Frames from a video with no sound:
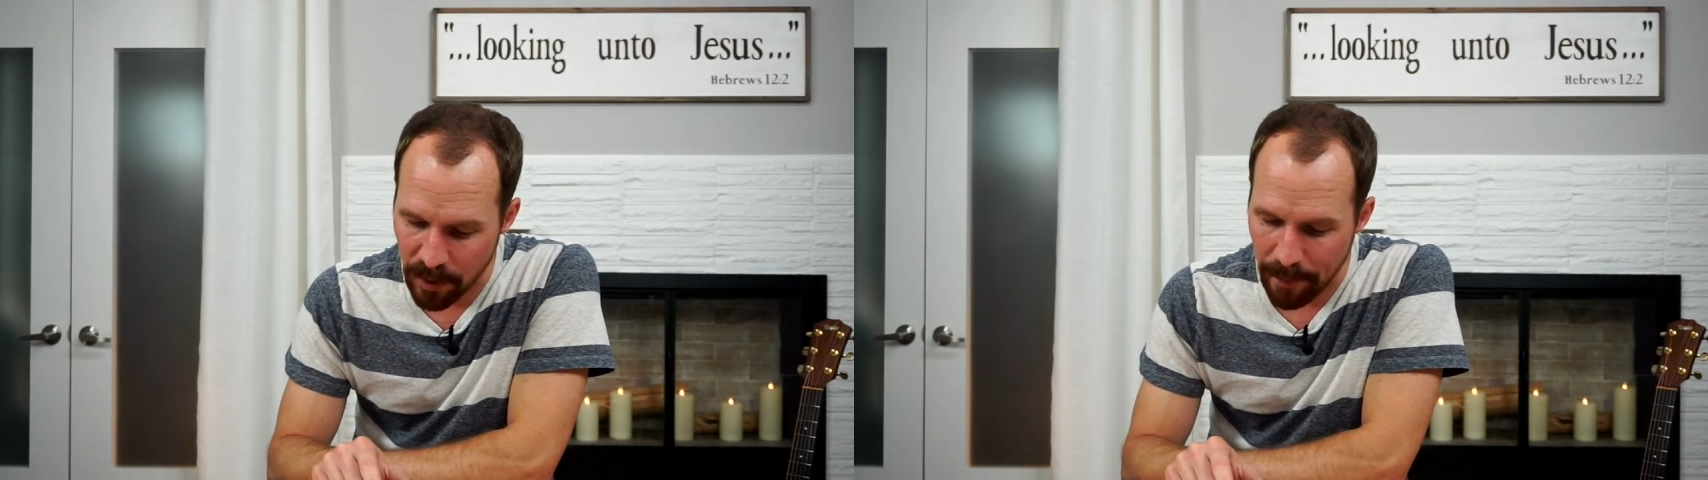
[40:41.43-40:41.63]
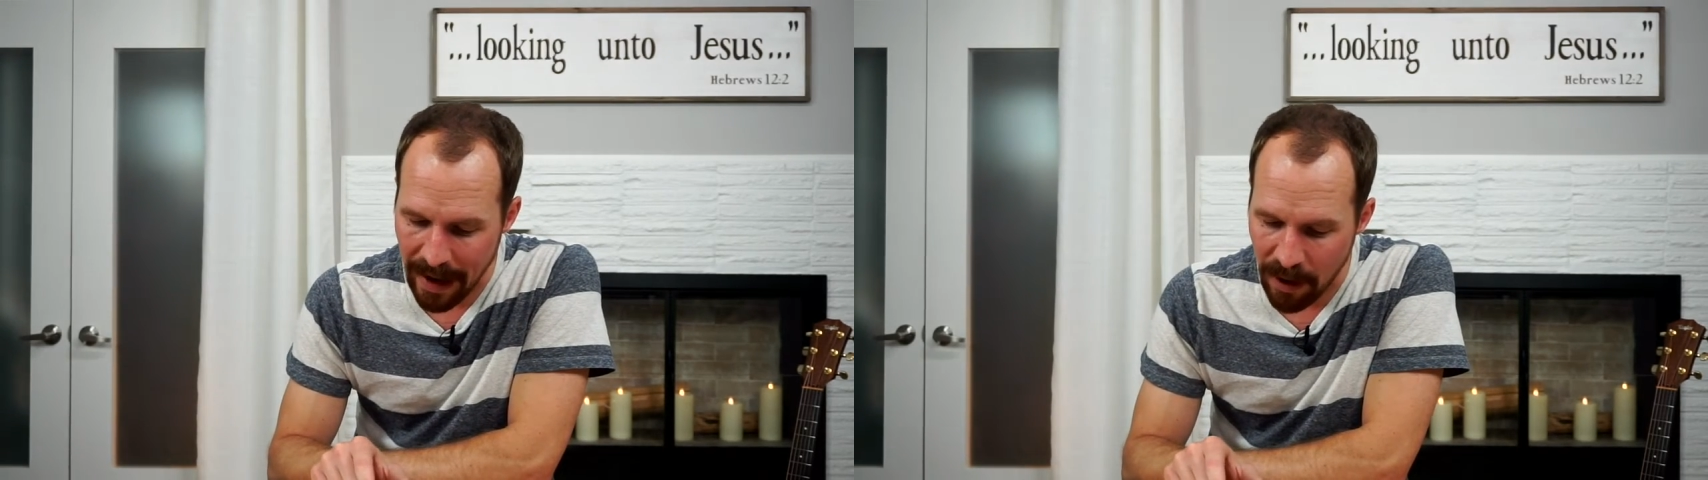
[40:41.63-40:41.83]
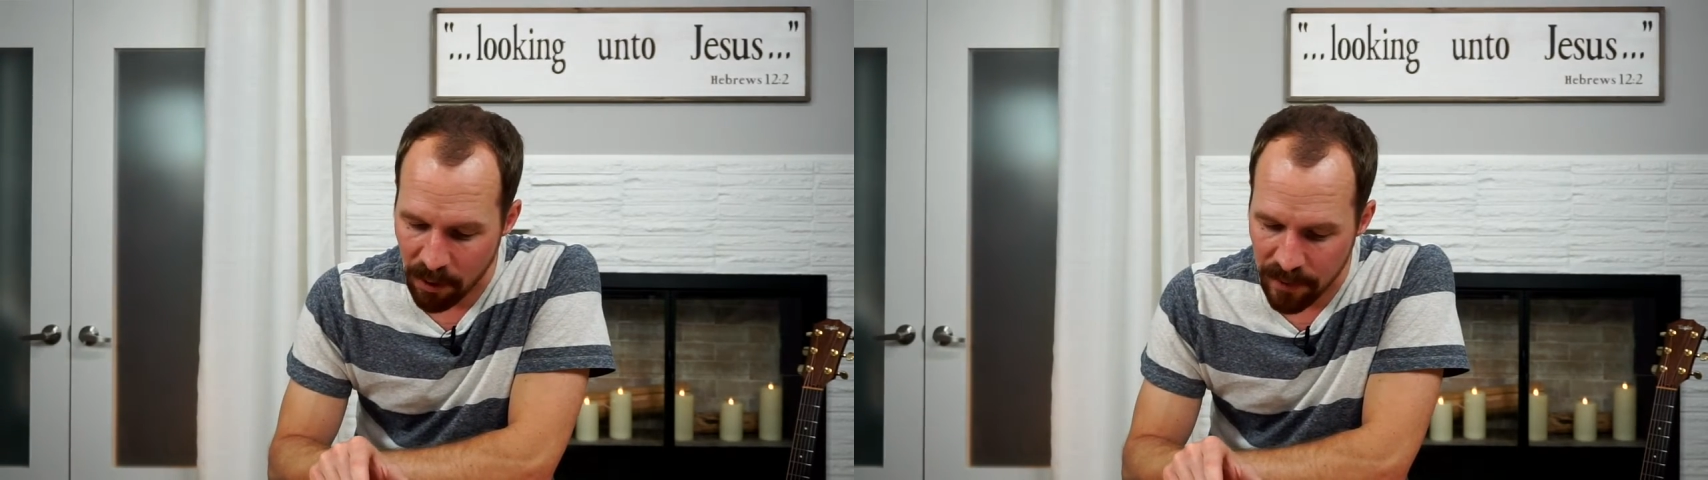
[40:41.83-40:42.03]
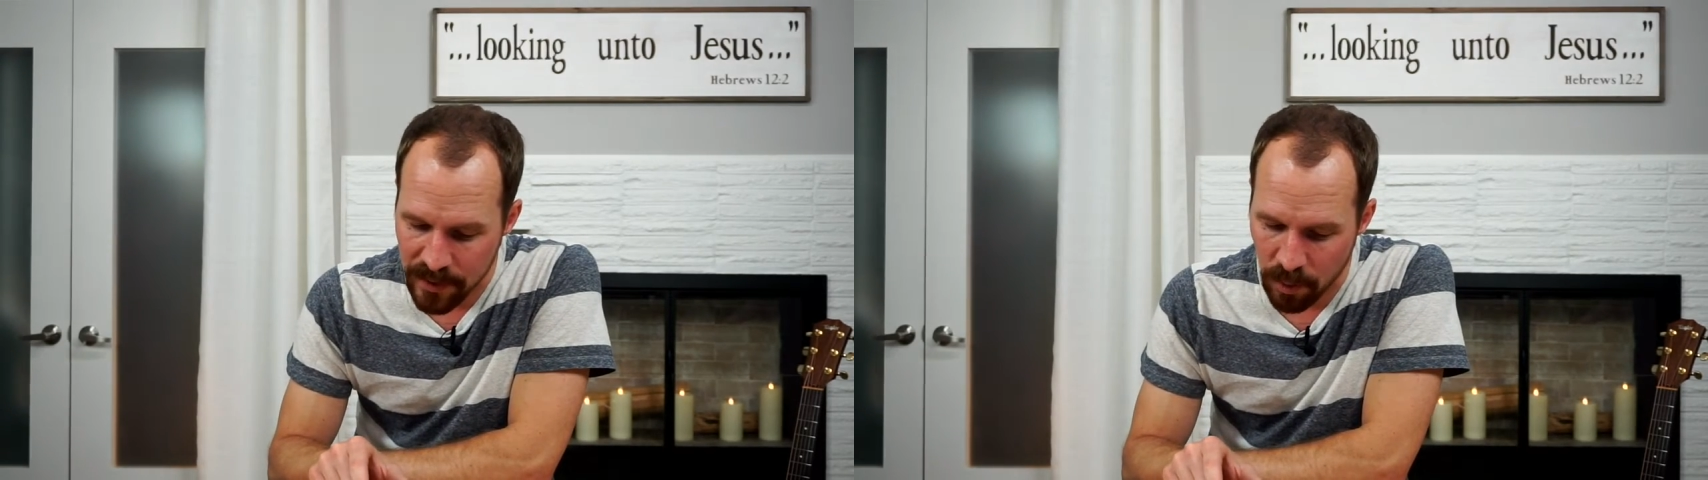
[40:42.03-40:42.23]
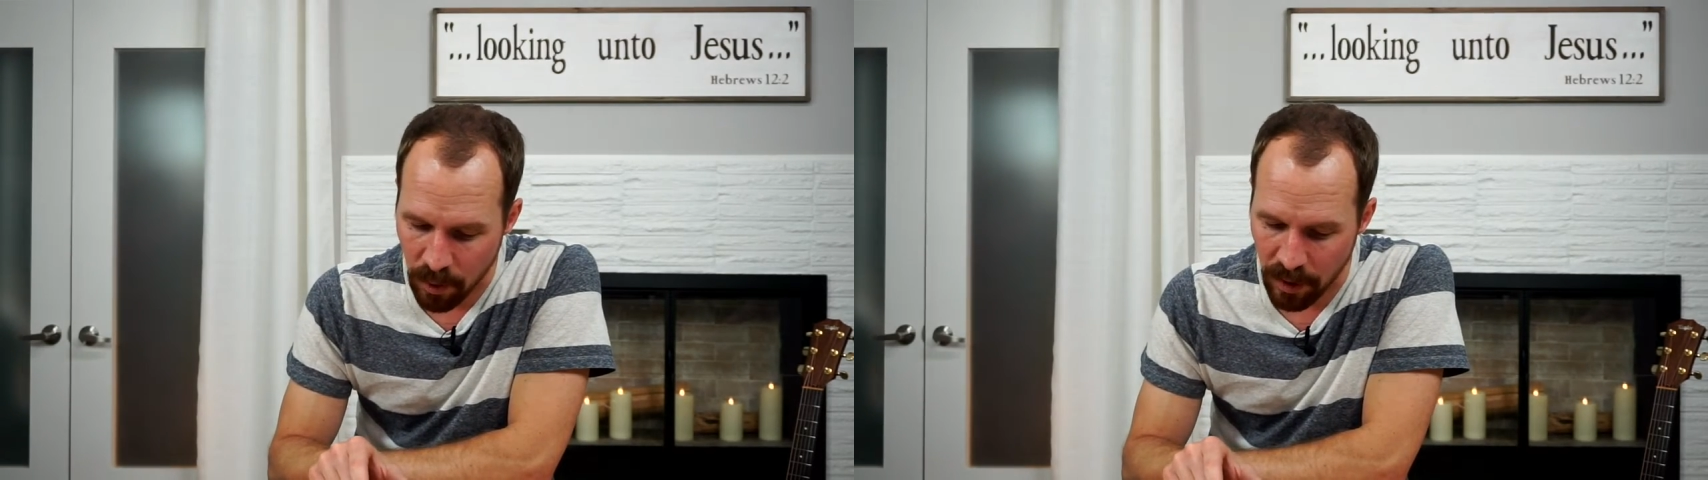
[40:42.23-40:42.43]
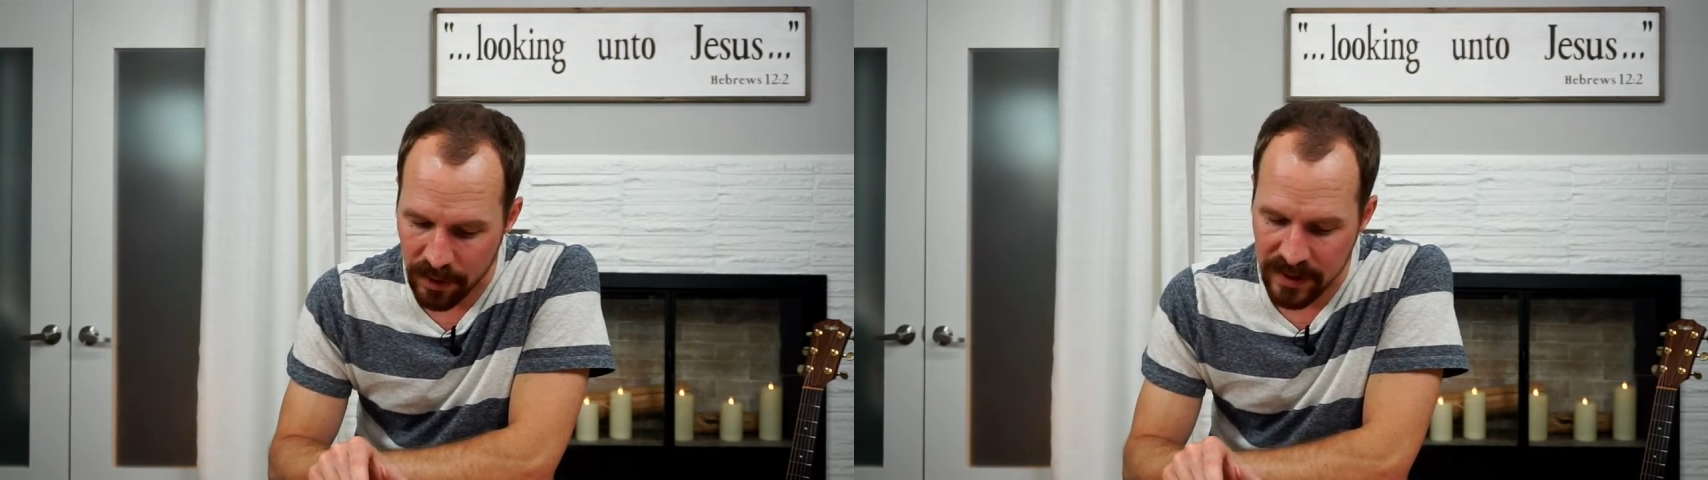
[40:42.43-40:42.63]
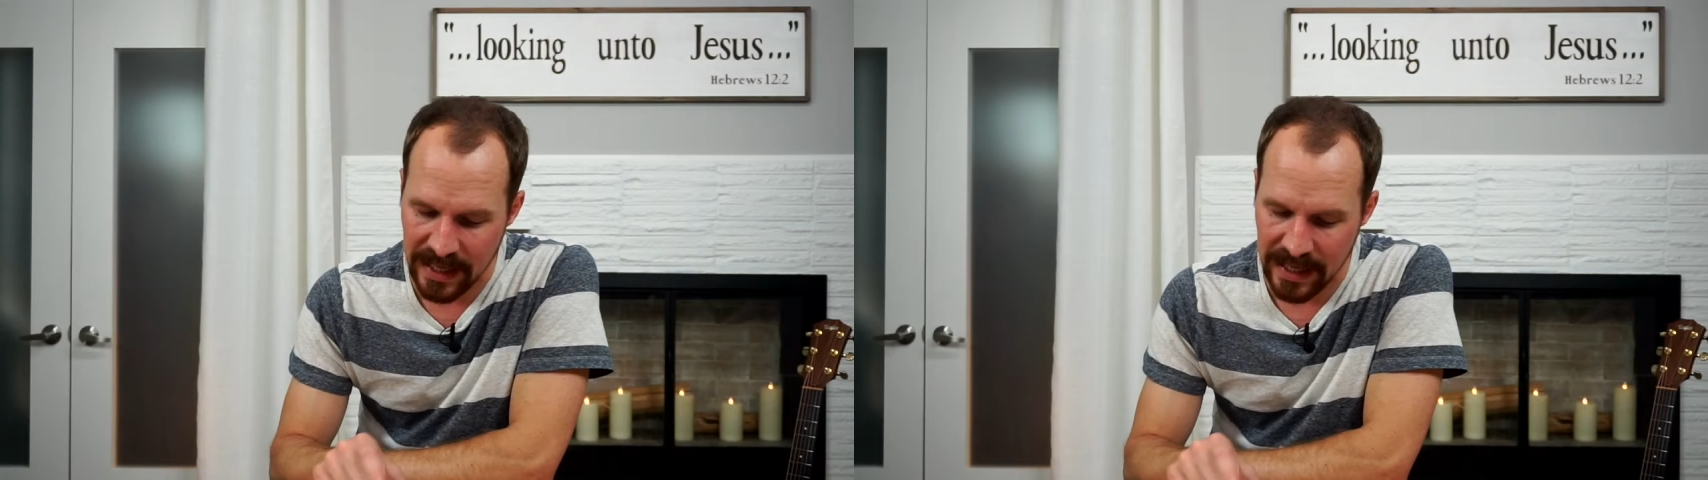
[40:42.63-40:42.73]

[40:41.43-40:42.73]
power of his works